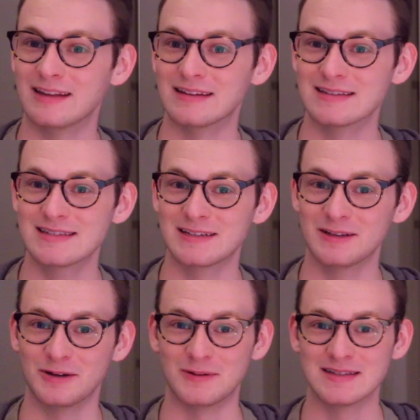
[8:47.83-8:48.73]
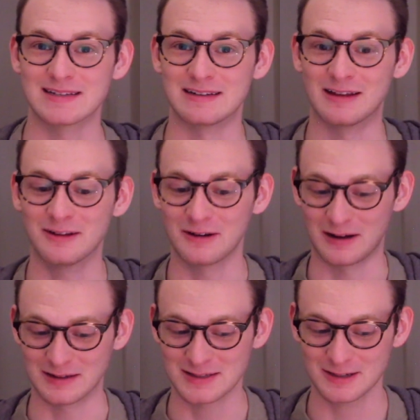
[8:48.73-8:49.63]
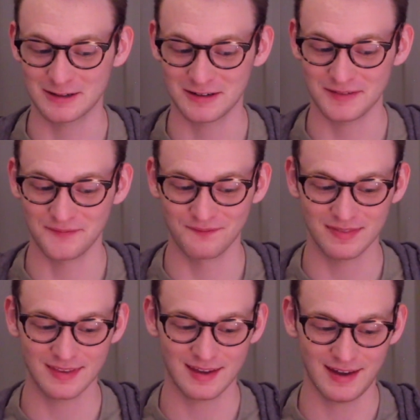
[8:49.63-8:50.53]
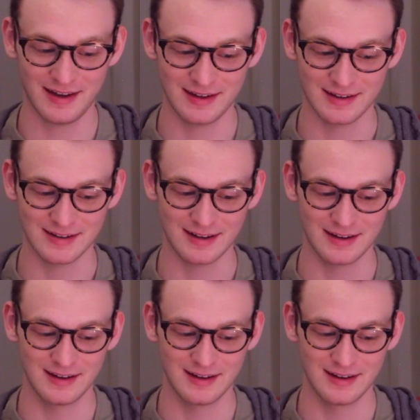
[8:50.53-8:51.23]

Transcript: And then Celia wins another Oscar and